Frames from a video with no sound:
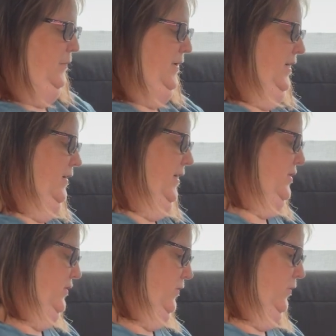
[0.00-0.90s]
Now I
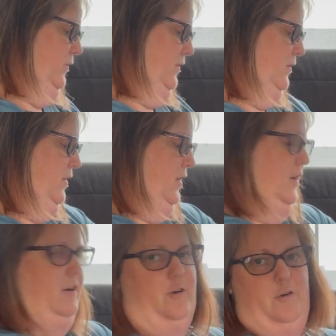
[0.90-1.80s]
do.
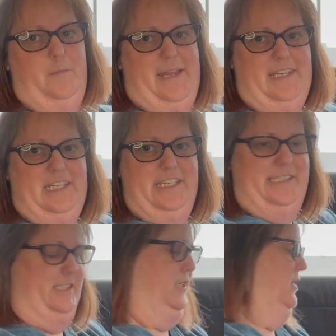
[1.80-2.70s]
Oh, my
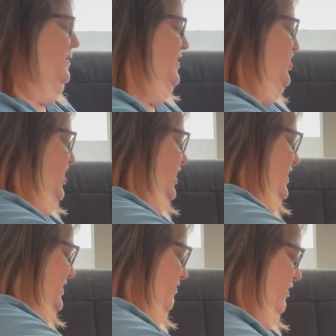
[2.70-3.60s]
niece is going to be
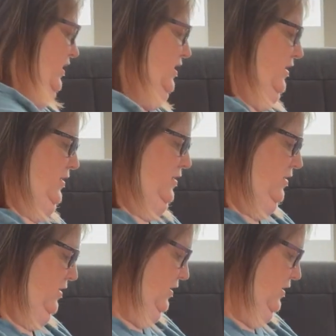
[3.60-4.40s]
jealous of this.